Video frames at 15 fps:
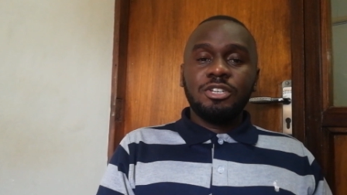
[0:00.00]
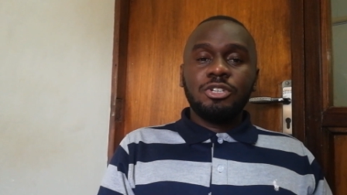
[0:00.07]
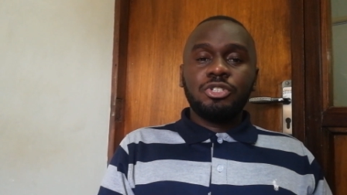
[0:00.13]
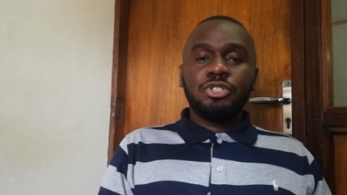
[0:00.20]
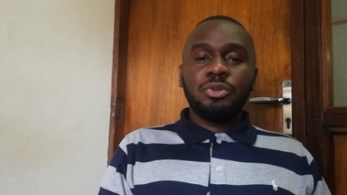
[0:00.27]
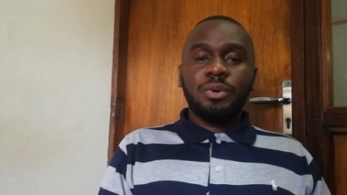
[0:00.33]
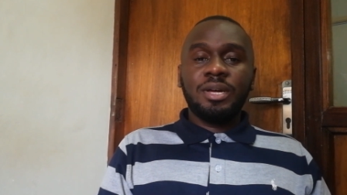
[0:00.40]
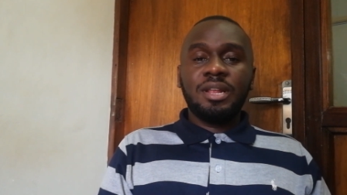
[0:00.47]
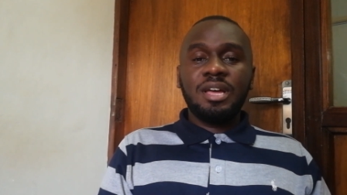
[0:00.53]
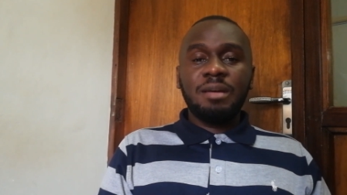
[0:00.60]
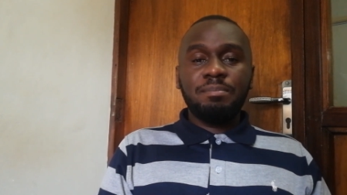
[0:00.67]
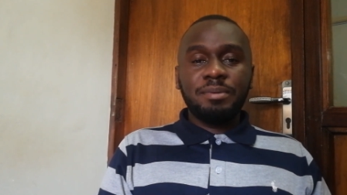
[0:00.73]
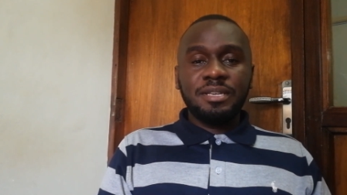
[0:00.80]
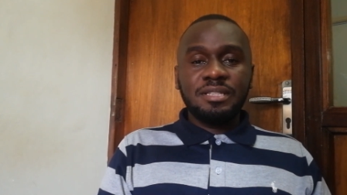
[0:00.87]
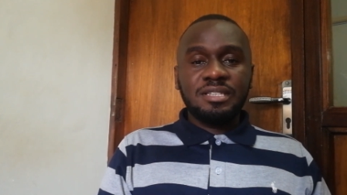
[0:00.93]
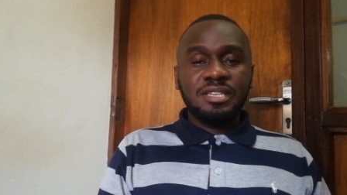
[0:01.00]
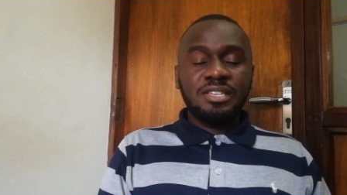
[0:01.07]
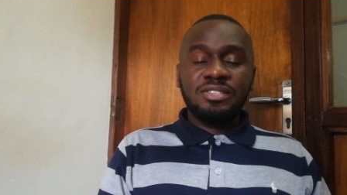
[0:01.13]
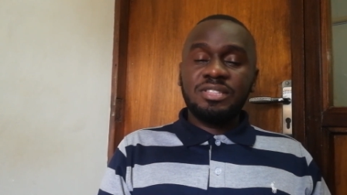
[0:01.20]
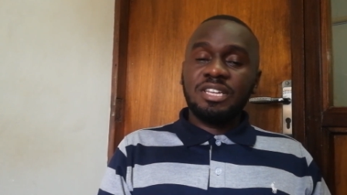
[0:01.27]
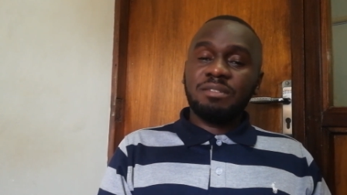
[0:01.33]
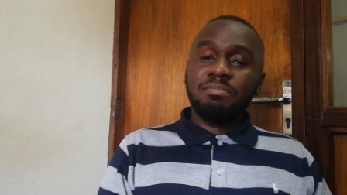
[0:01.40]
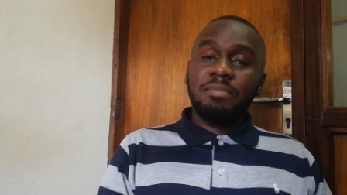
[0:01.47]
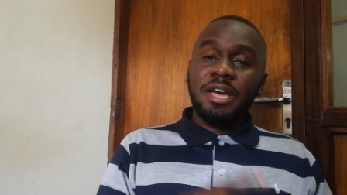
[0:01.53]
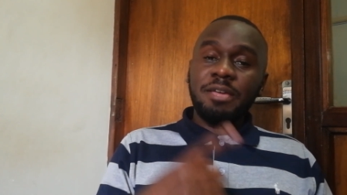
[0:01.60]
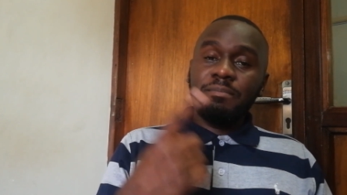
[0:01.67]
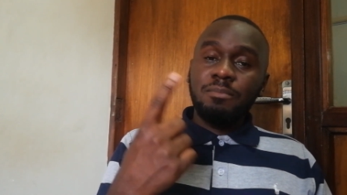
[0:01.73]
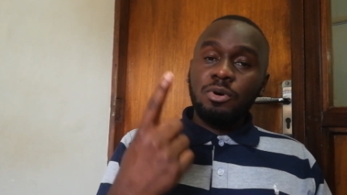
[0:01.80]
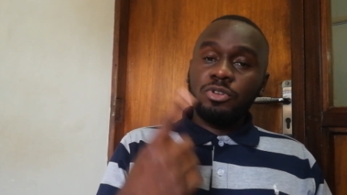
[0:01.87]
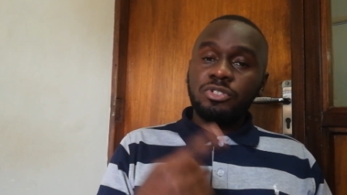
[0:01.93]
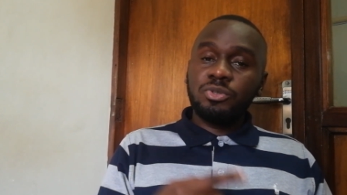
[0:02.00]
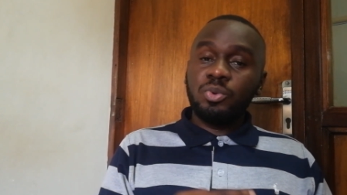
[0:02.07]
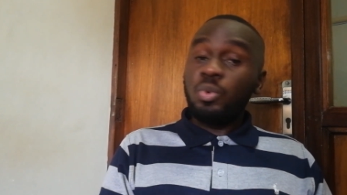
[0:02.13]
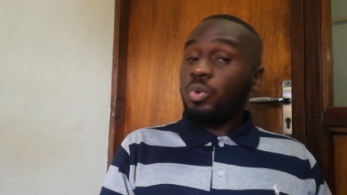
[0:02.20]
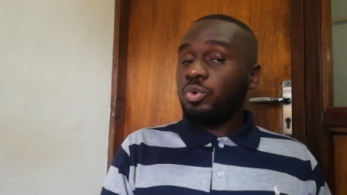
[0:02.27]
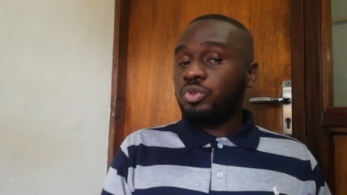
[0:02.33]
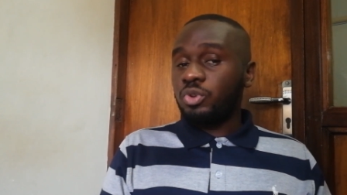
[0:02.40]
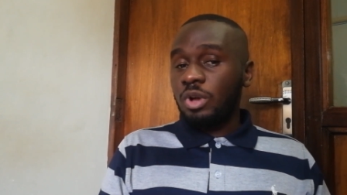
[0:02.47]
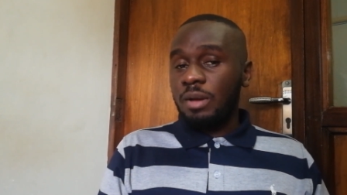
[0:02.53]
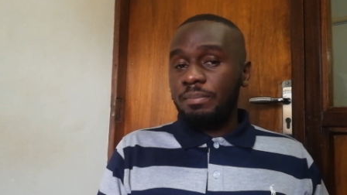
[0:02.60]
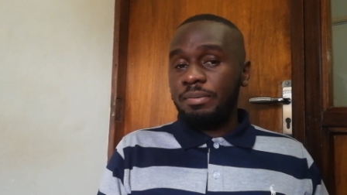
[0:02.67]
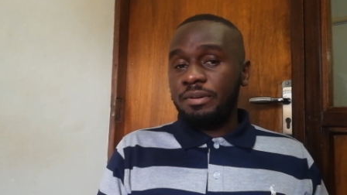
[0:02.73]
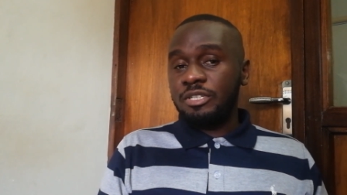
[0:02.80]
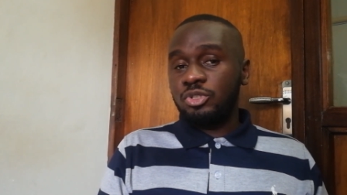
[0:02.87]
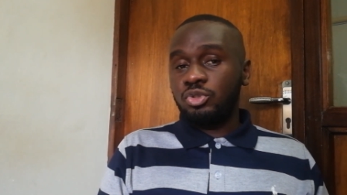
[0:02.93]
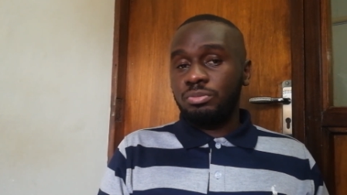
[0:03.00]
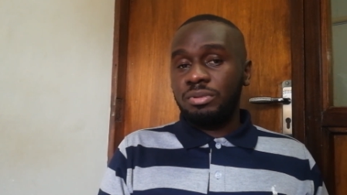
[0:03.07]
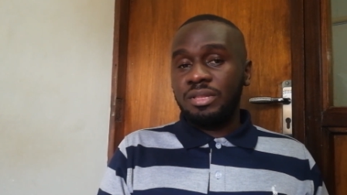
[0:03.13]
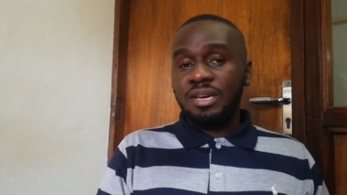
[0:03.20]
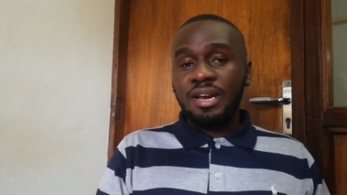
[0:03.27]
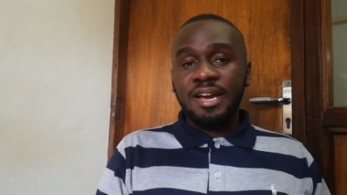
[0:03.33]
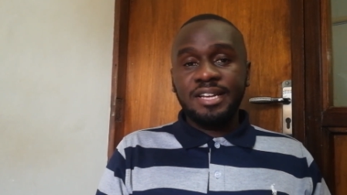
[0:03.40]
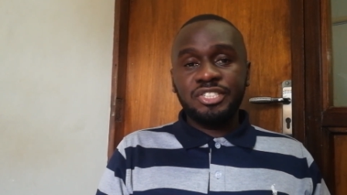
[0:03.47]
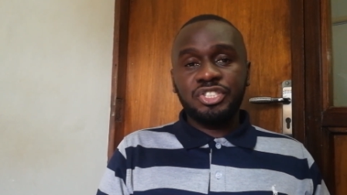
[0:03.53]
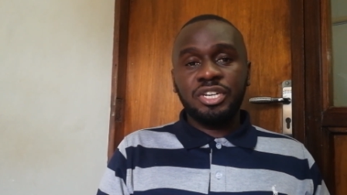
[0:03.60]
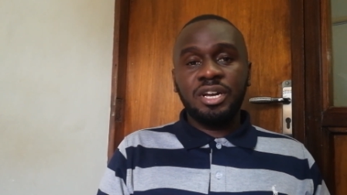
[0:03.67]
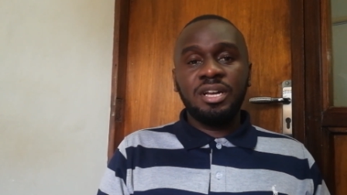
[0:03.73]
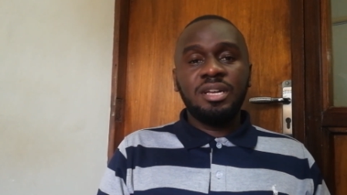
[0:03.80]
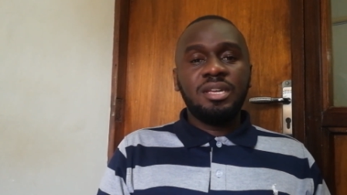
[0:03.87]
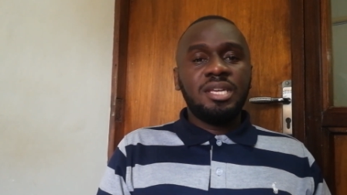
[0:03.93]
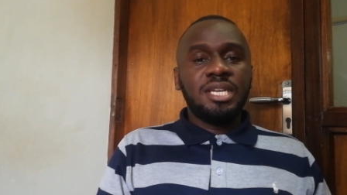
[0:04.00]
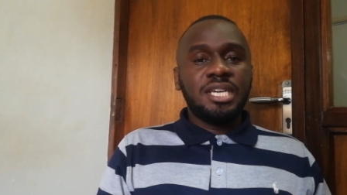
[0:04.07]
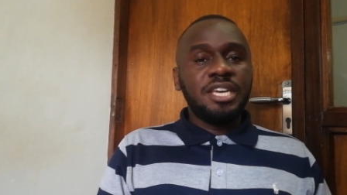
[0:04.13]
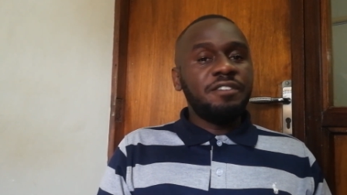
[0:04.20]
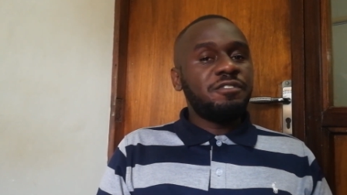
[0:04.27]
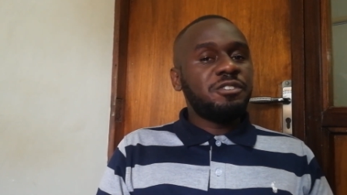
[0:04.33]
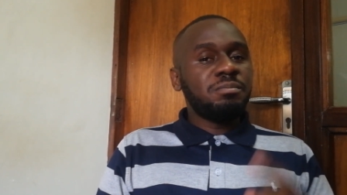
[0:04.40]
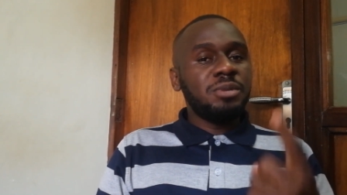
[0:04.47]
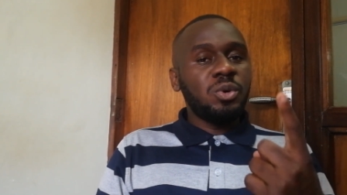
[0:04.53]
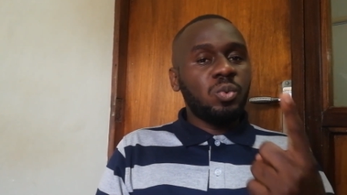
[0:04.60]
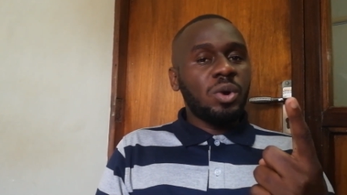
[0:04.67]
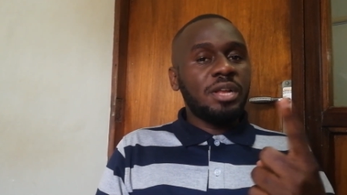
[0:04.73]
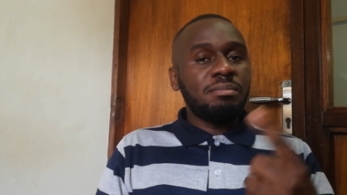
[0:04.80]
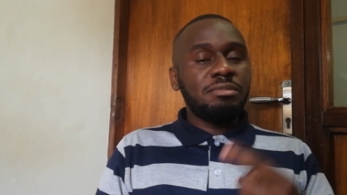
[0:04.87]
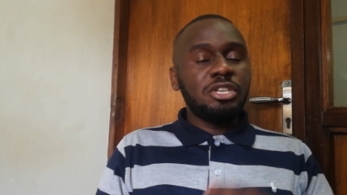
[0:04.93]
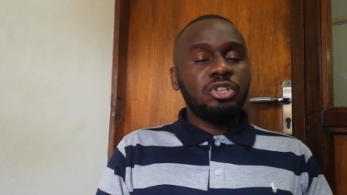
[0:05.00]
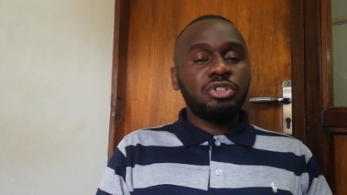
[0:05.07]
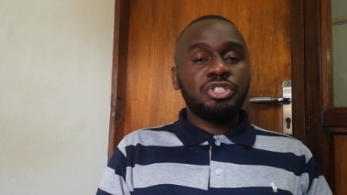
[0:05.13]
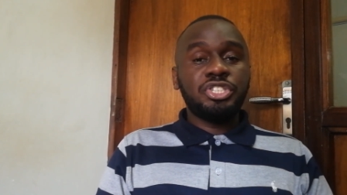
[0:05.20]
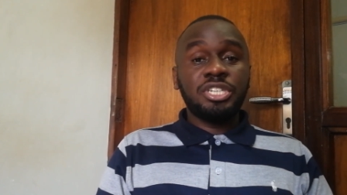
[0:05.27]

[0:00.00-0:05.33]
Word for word: So what happens is that my boss, who so happens to be the cashier, gives me 1 million